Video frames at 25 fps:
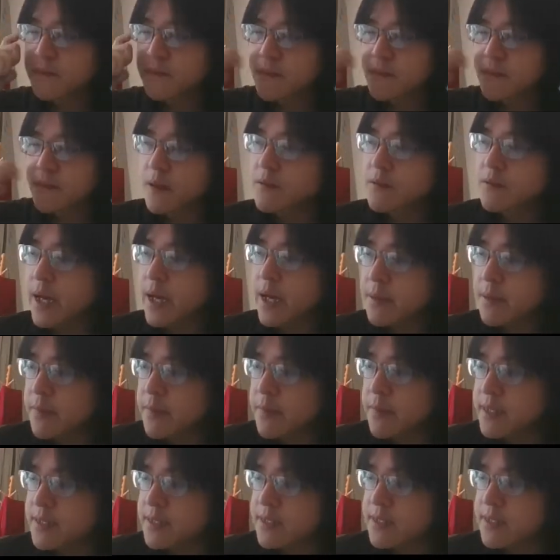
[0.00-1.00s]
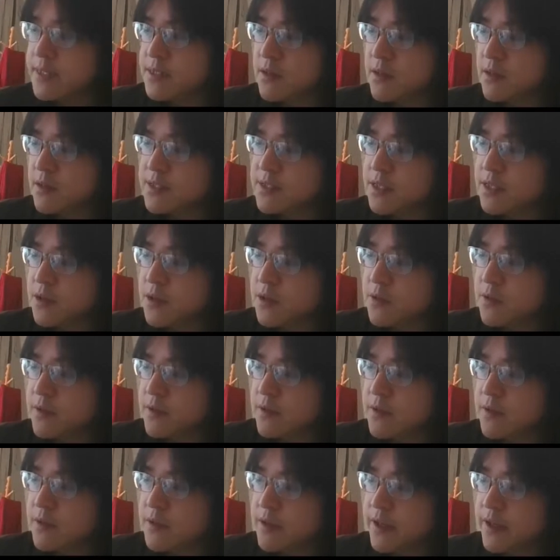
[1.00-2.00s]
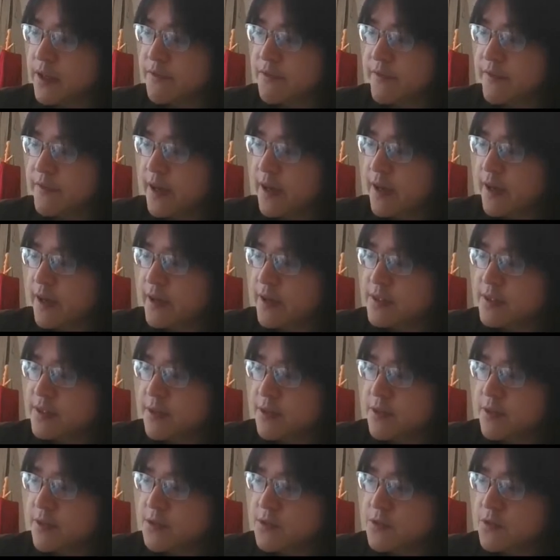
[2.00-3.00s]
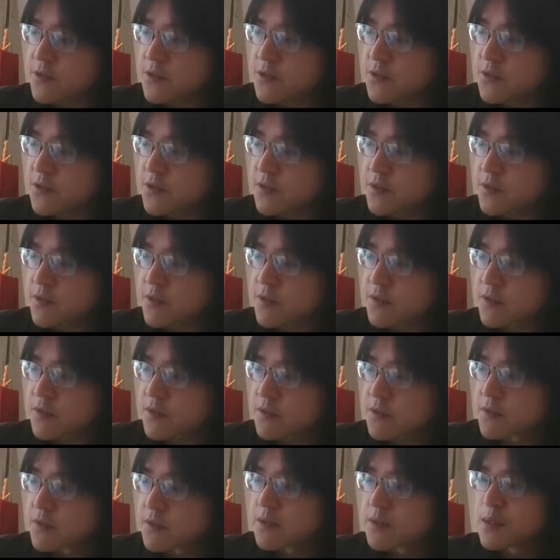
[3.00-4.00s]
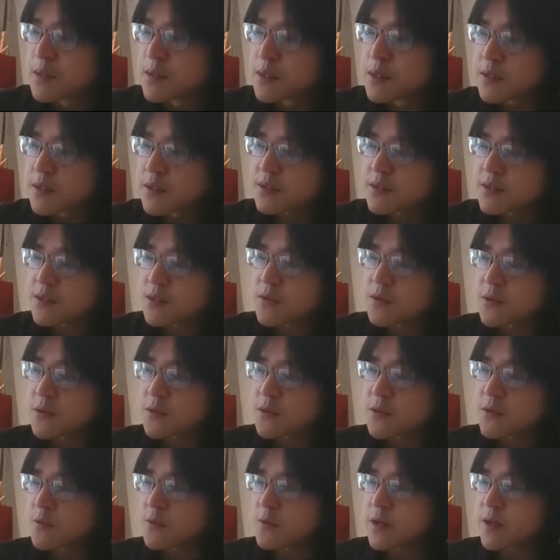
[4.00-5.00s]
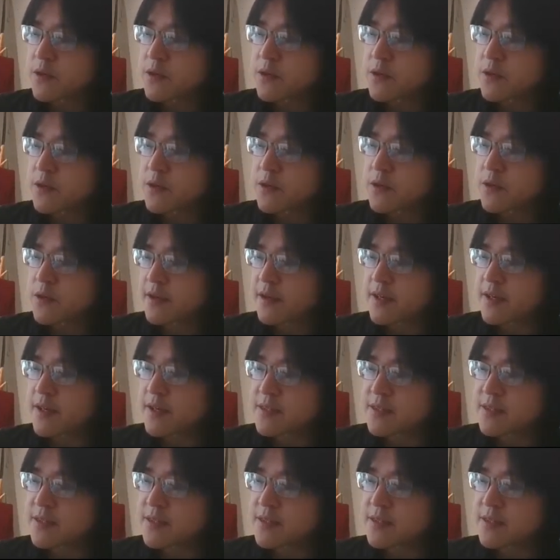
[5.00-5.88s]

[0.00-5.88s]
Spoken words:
right? But this is non-zero if K is equals to 2. So what you have here is